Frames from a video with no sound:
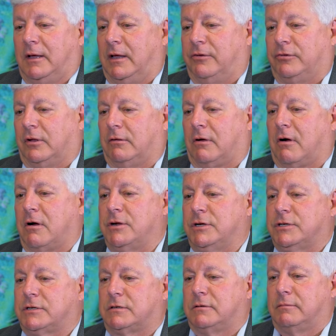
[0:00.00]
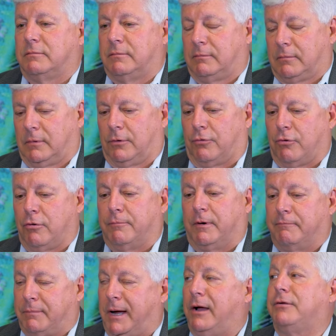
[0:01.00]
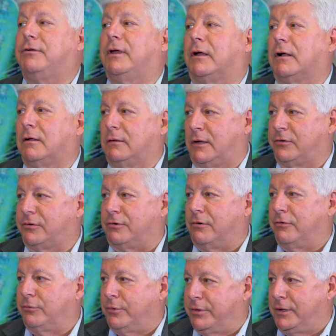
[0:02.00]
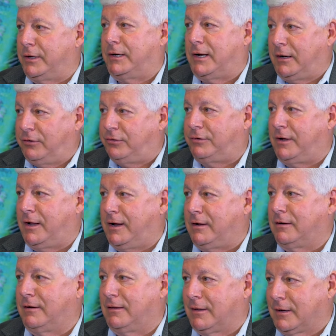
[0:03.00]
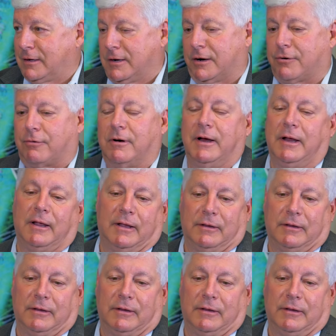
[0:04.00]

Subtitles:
is the largest group of biotech clusters within any state in the country,